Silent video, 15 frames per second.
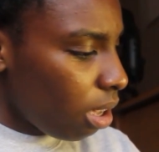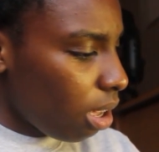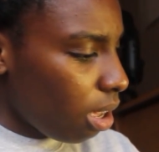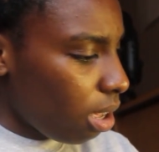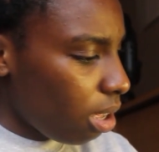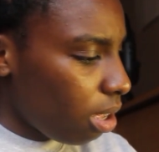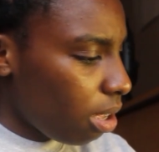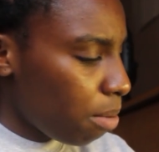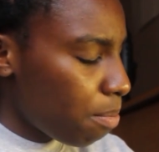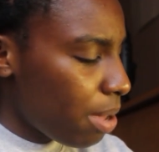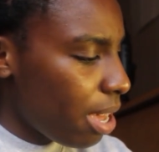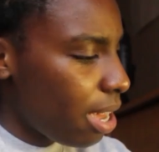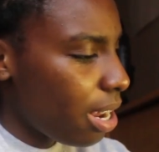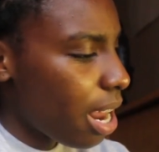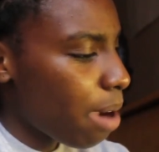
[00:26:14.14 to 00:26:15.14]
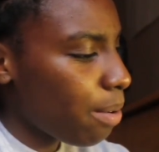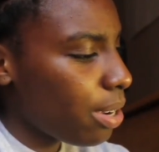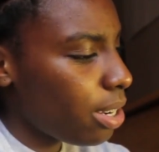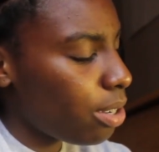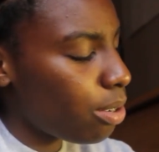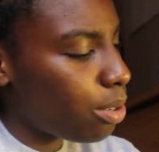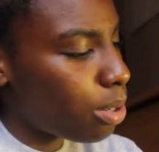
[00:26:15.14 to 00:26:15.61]
Now we're
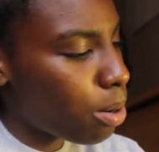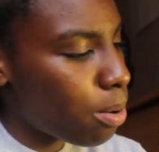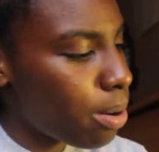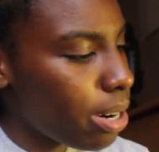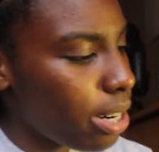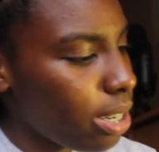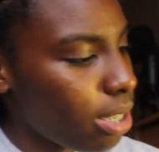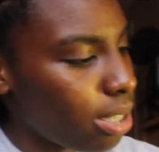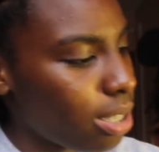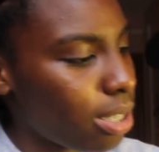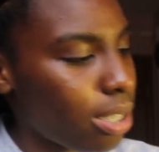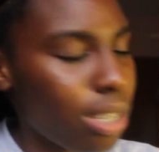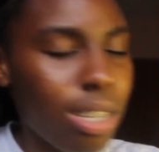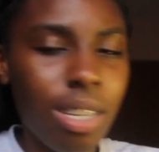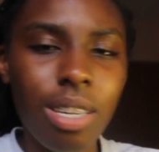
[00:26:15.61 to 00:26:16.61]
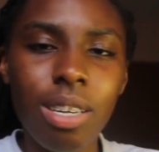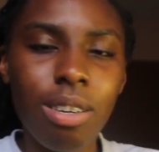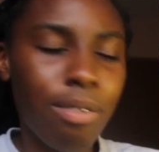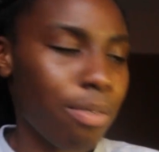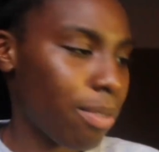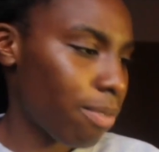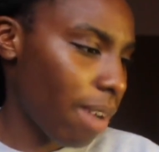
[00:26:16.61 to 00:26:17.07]
gonna do Taurus.
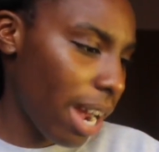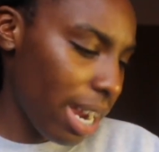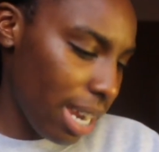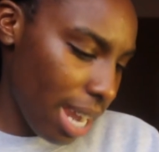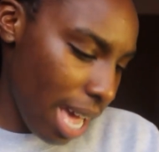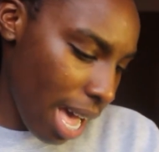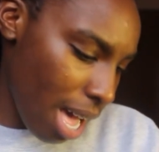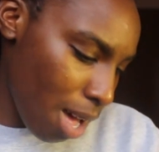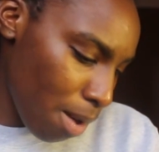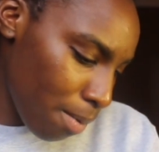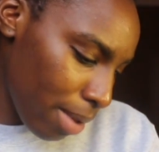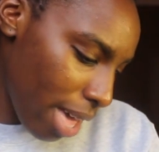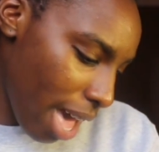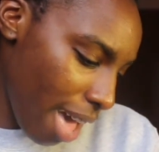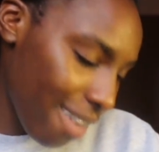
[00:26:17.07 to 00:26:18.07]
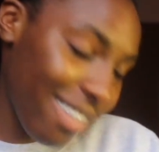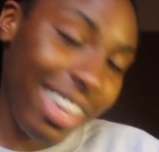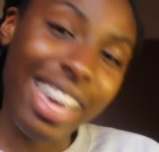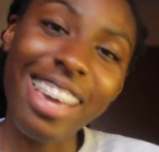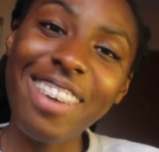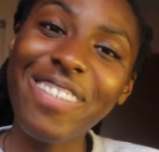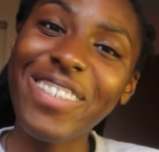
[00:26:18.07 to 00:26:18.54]
For right now, we have
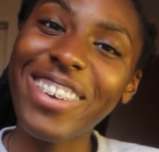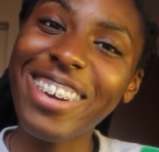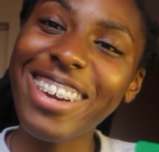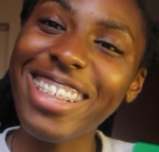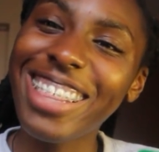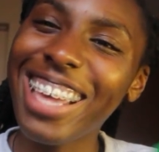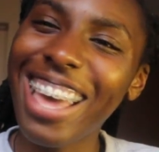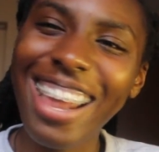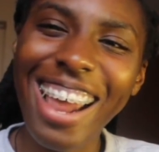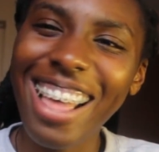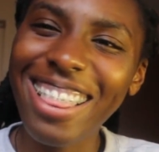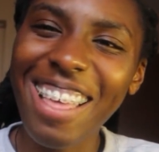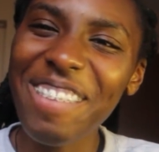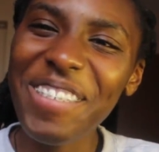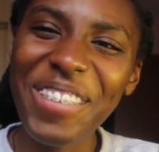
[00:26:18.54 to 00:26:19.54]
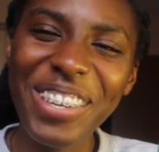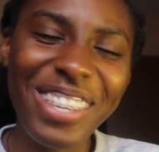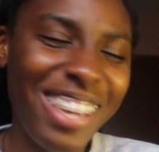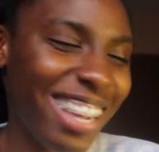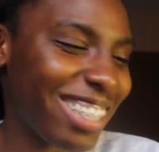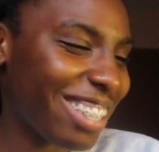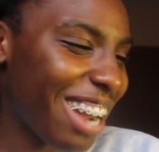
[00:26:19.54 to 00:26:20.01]
King of Earth. Again, I love it when
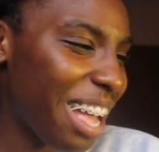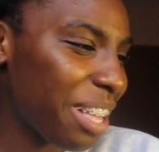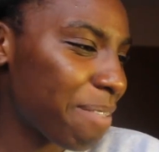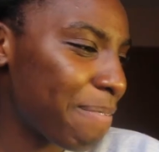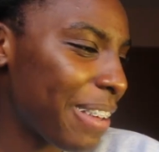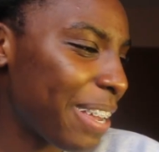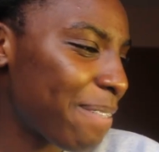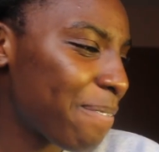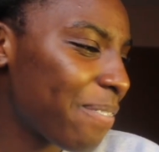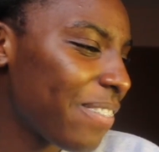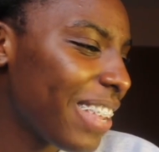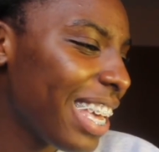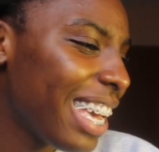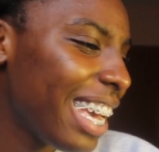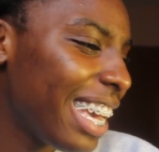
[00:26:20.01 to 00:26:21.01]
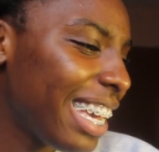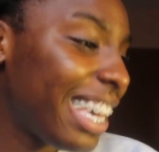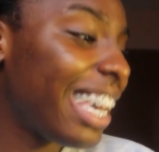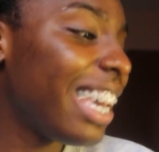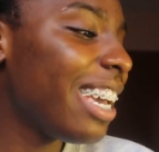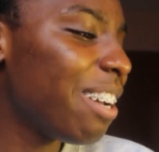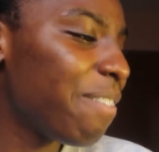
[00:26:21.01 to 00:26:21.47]
you get your element.
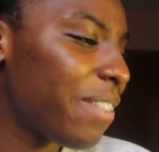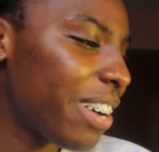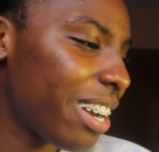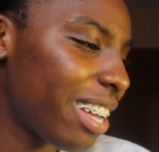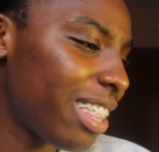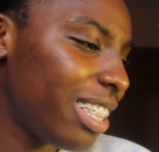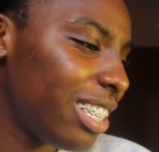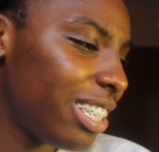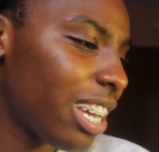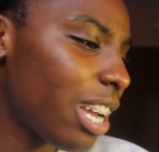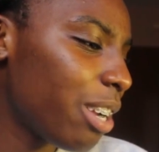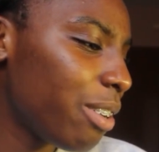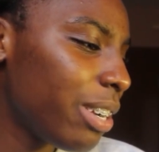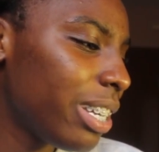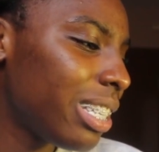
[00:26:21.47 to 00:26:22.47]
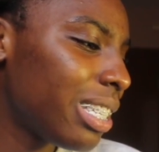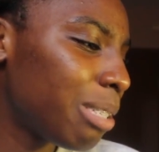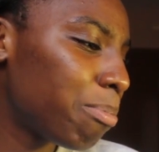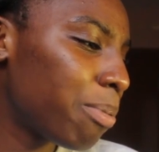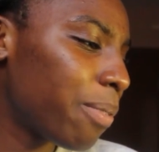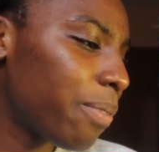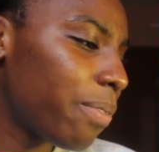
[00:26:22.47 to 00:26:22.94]
King of Earth,
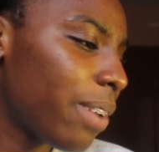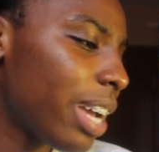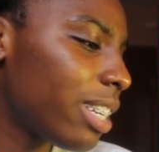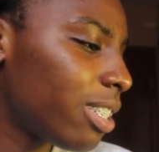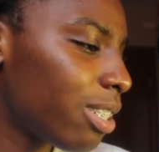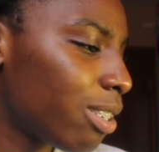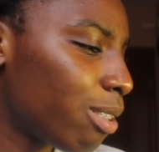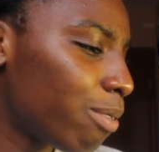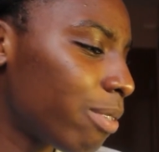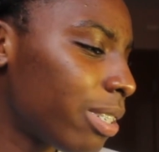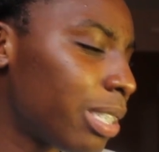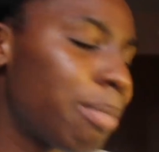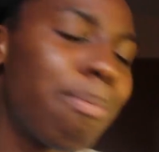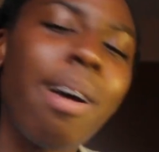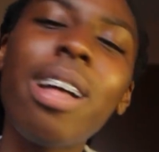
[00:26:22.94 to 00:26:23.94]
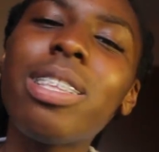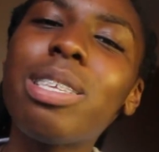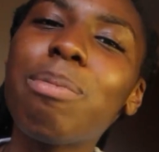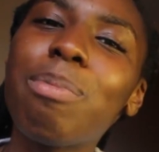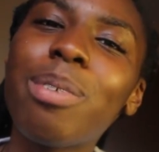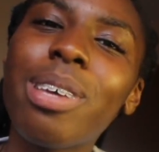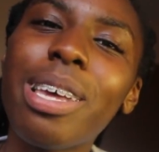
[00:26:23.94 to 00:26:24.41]
generous, professional,
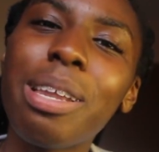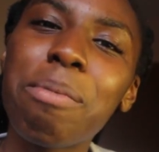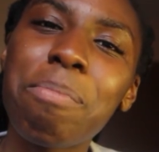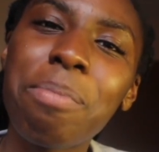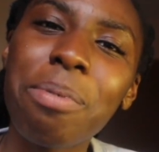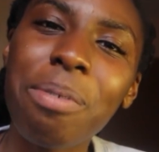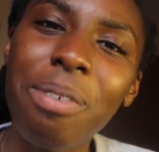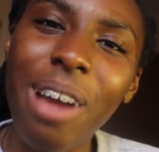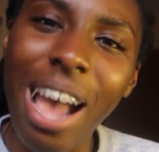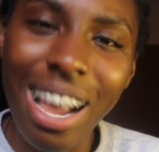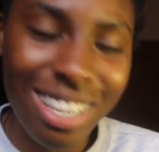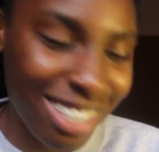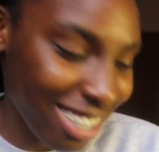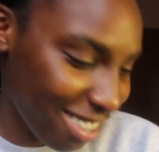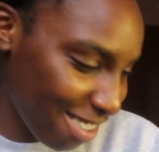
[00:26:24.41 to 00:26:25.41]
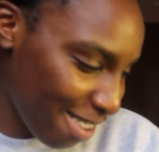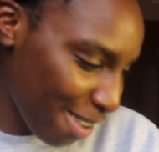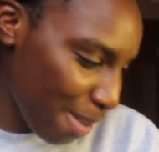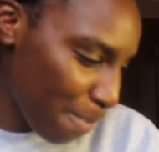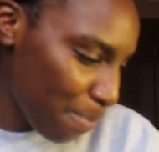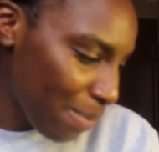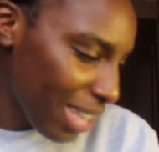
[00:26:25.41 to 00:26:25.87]
responsible, and
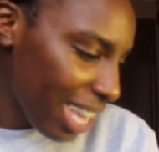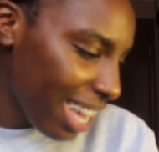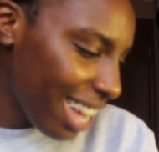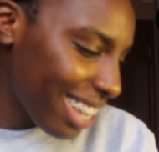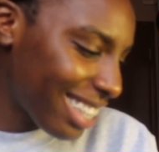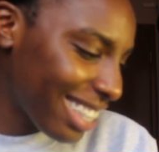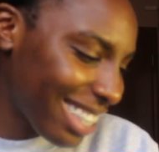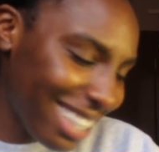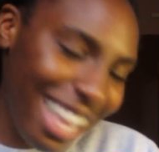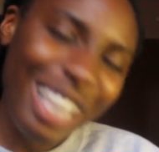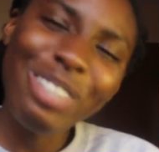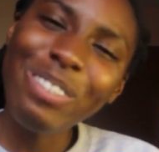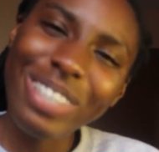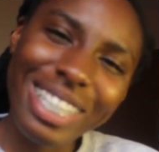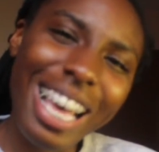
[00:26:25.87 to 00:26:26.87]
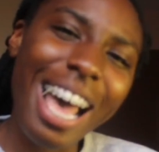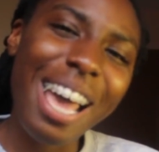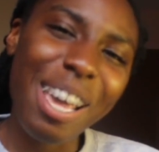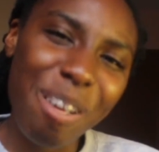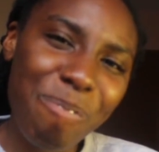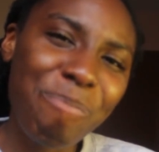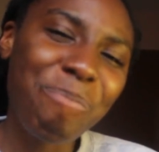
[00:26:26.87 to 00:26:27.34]
practical. A successful
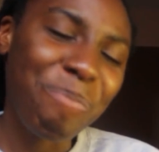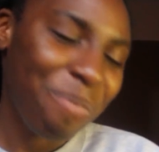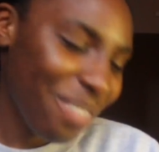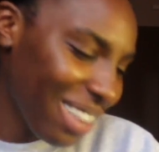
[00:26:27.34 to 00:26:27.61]
time.